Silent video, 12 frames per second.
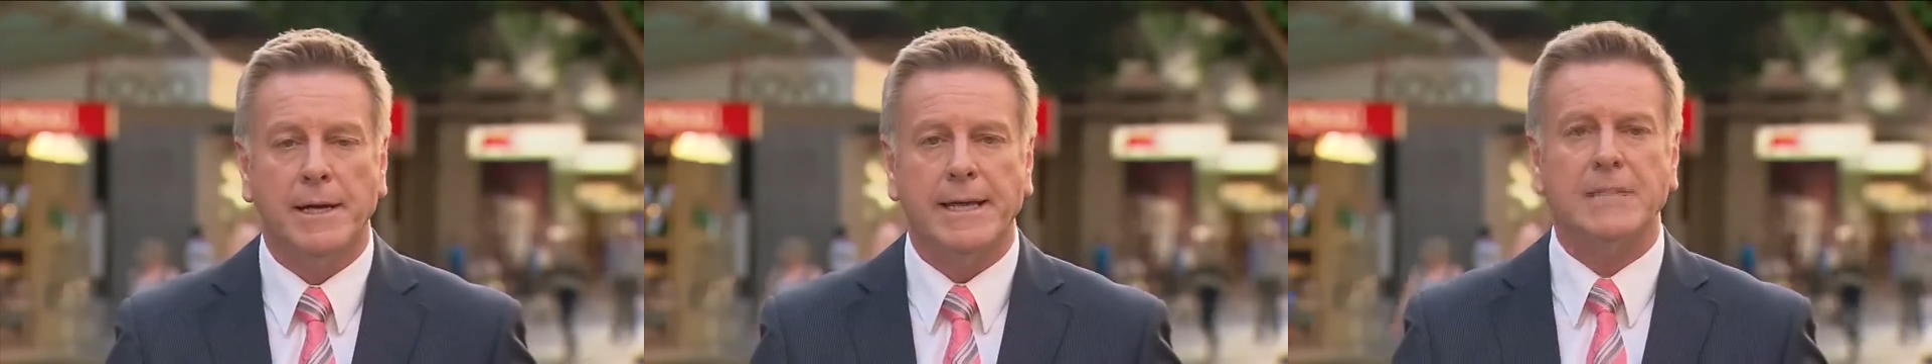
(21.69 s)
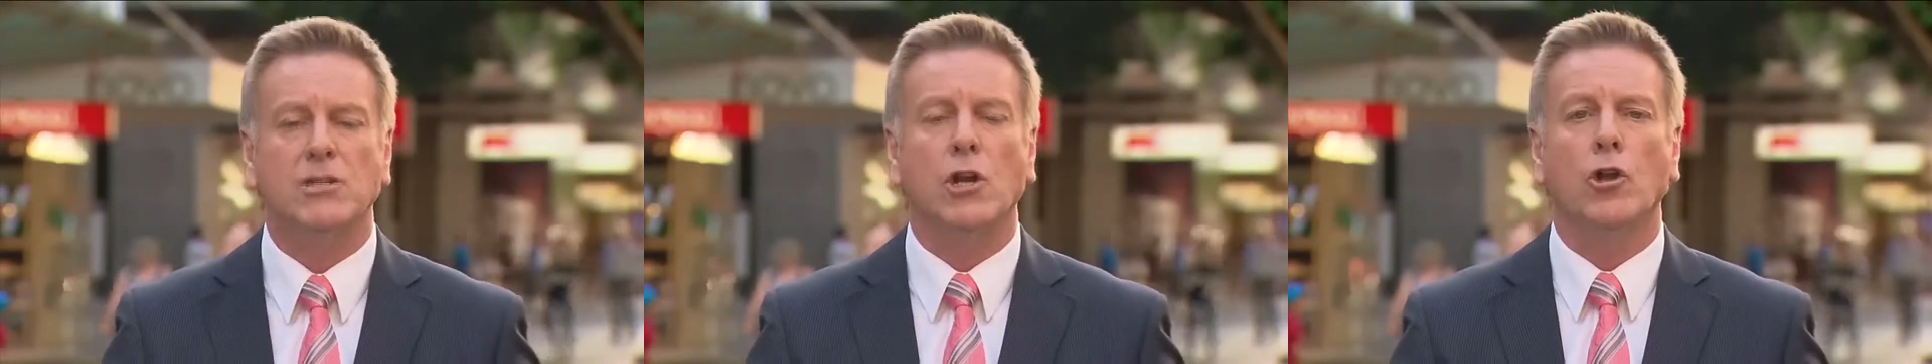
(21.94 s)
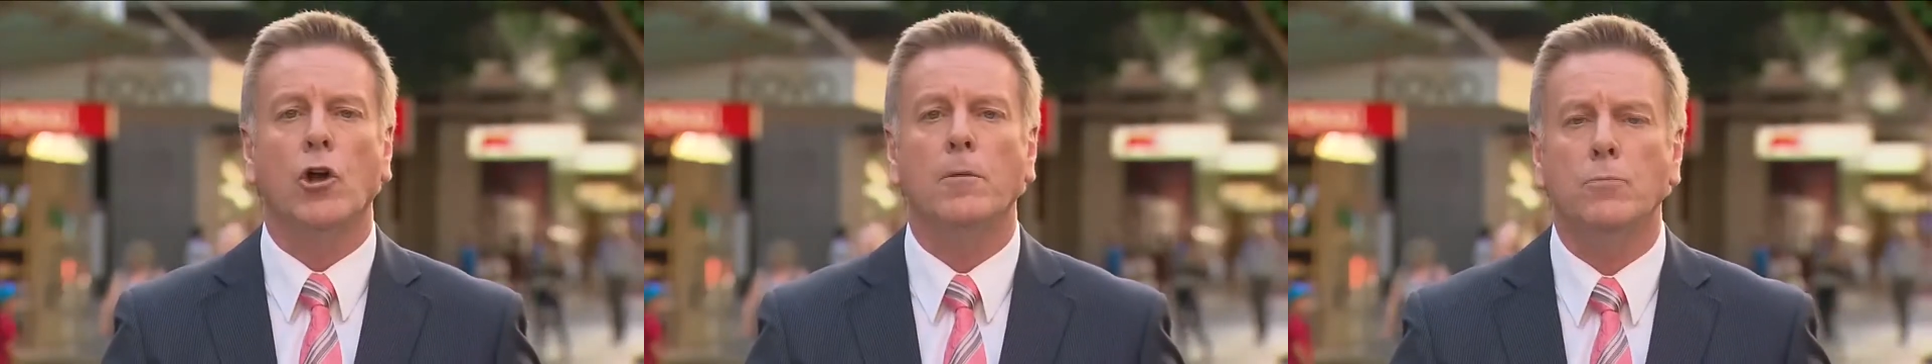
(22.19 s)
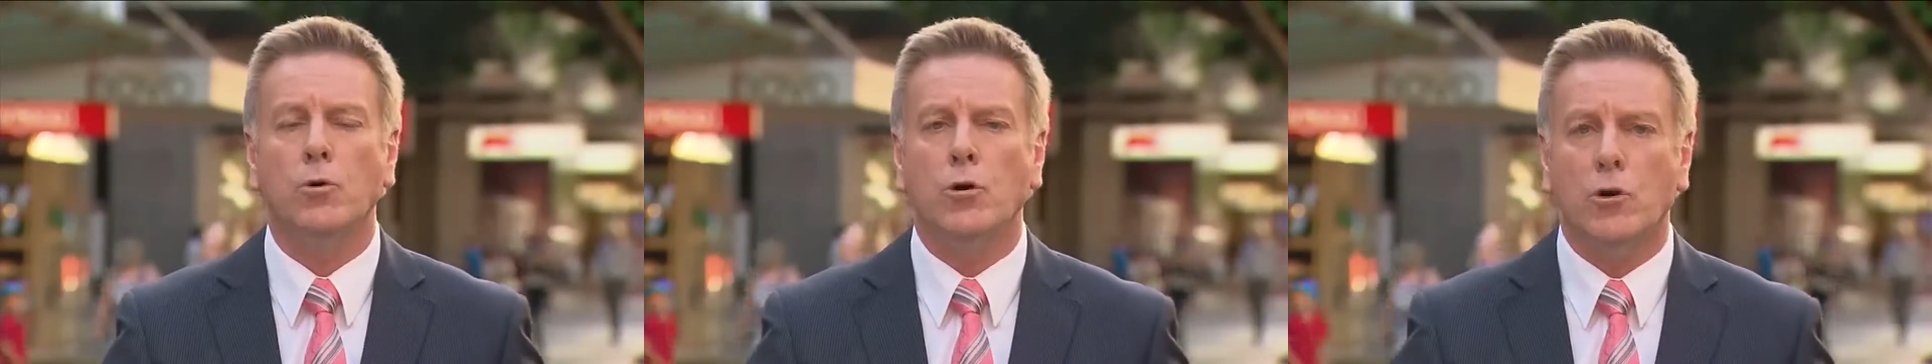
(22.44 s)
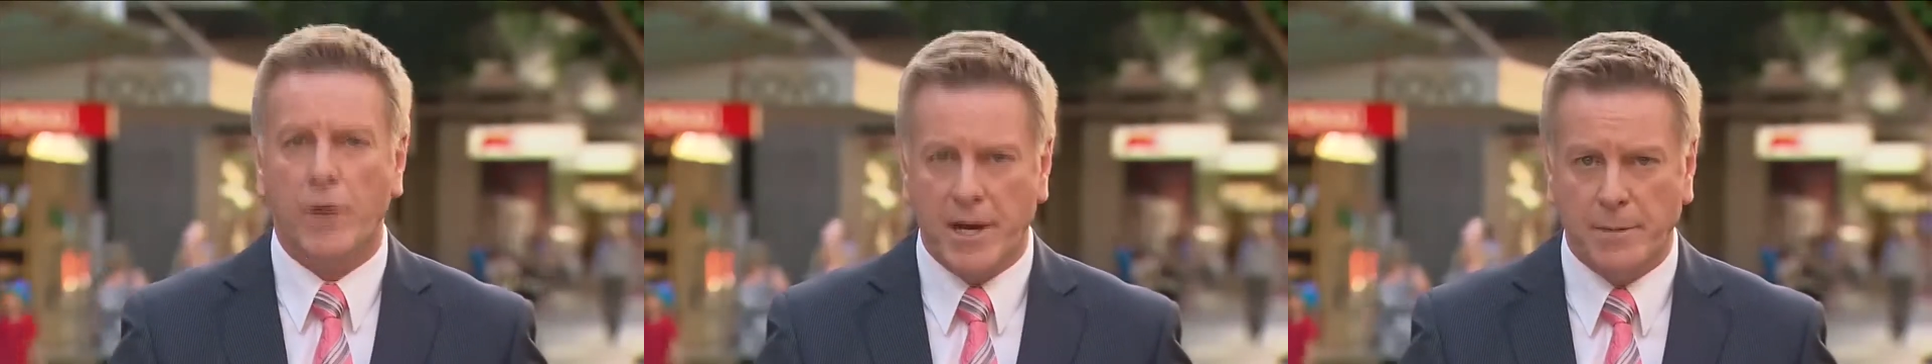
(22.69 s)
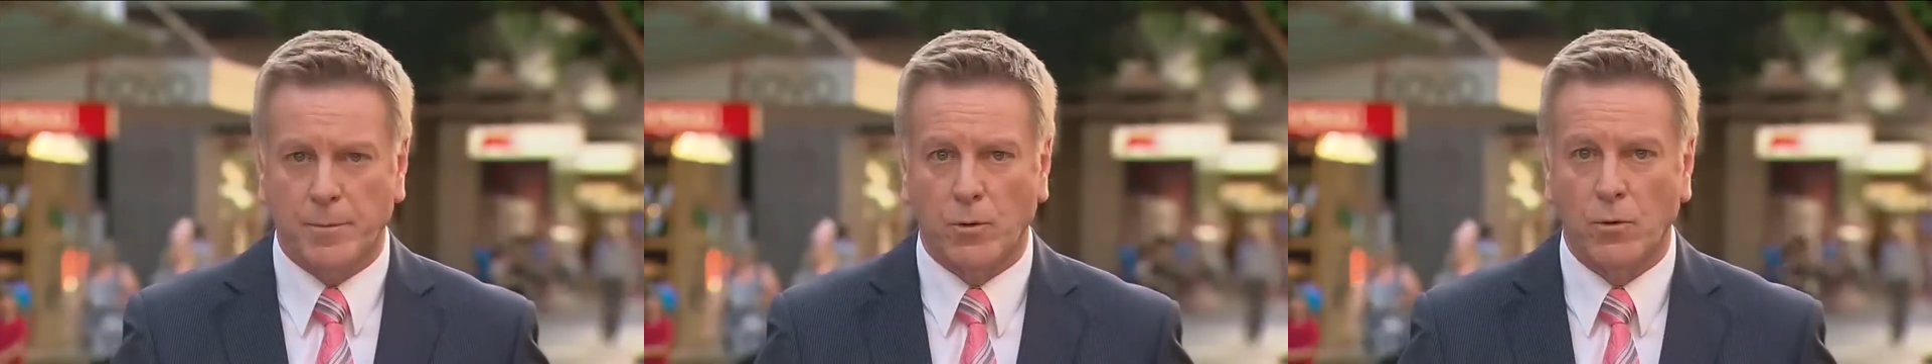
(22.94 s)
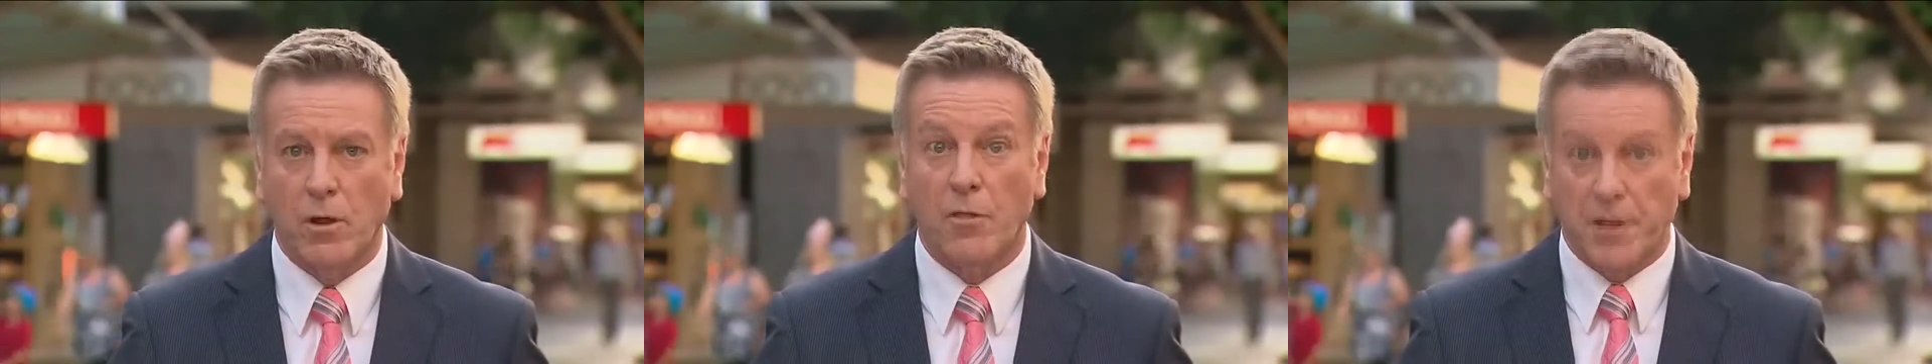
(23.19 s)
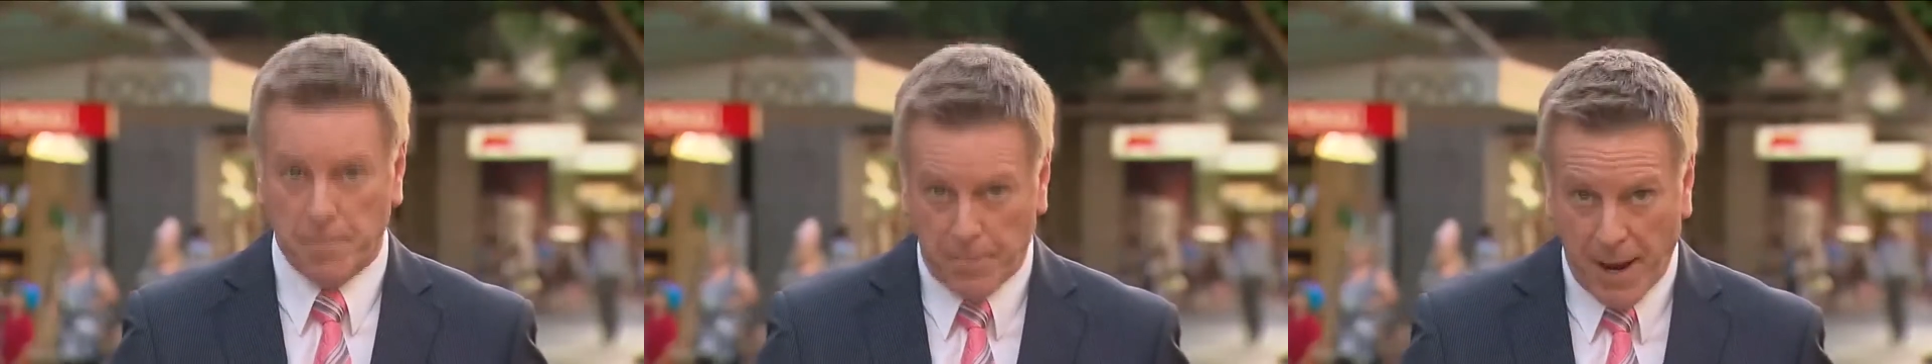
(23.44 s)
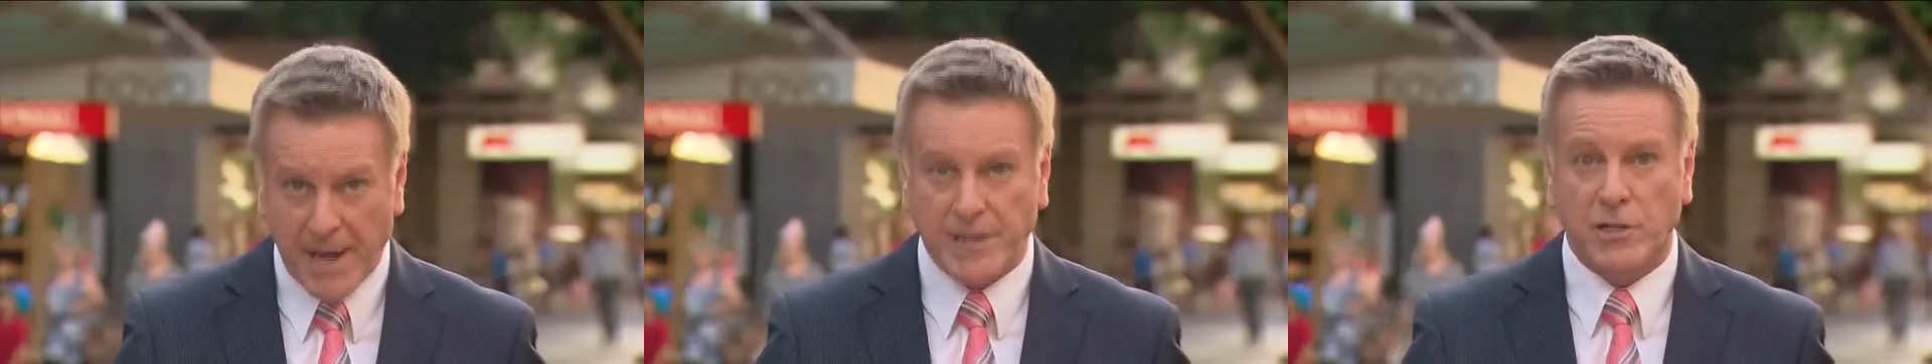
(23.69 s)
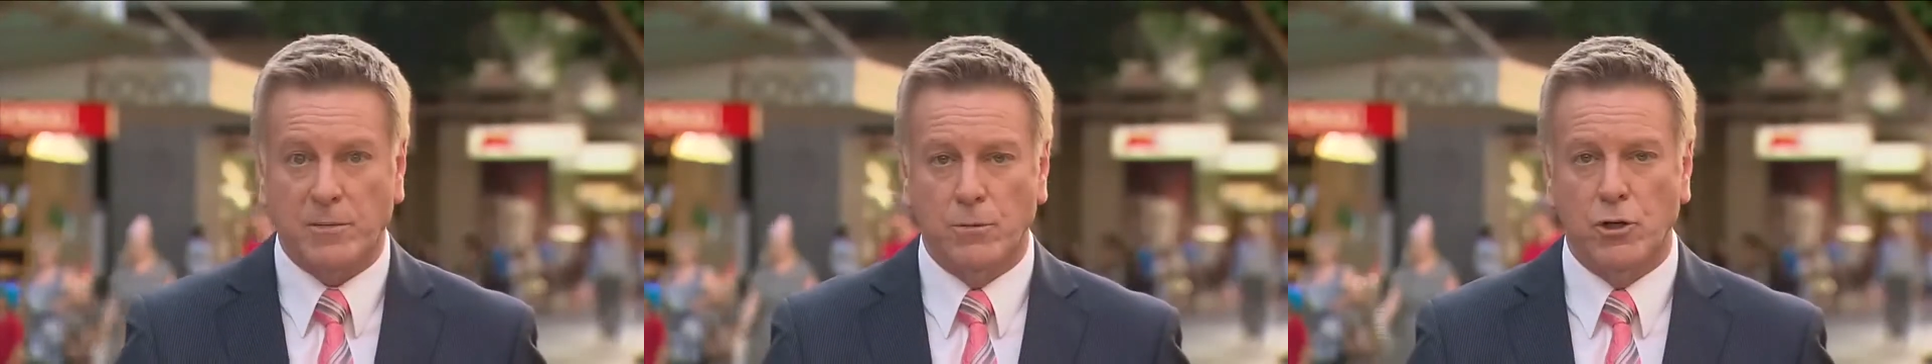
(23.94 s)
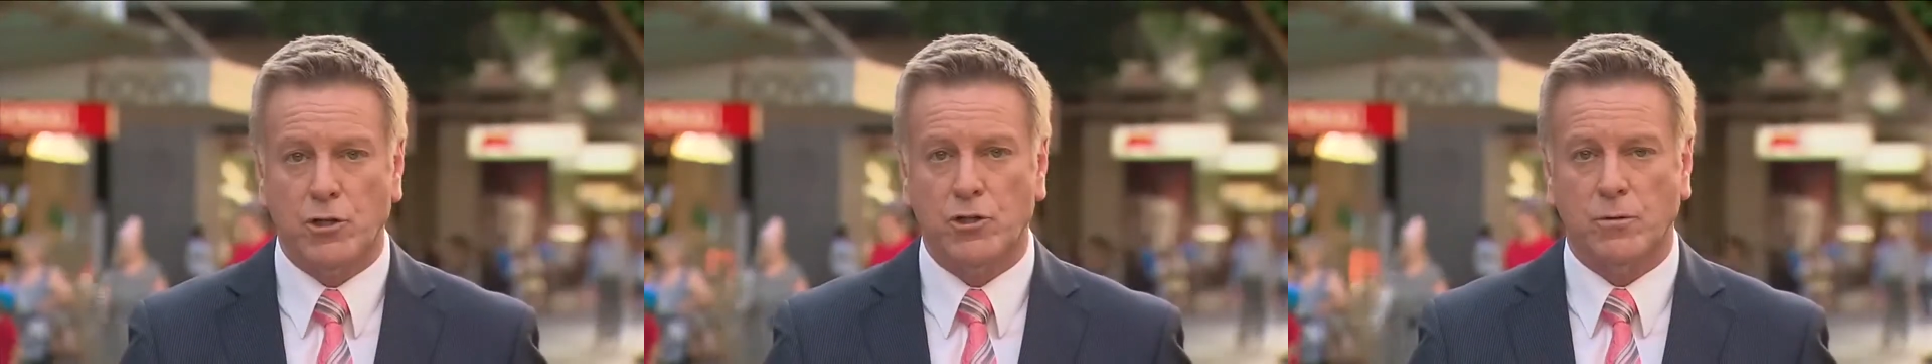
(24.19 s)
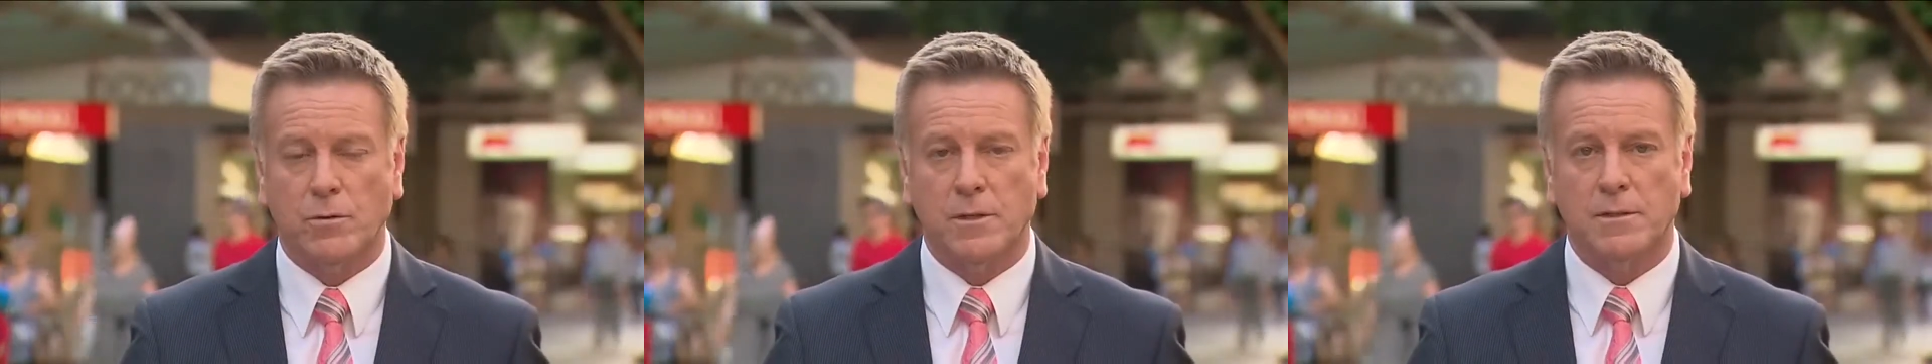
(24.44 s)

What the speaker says: it's a lot more credible than a paid commercial.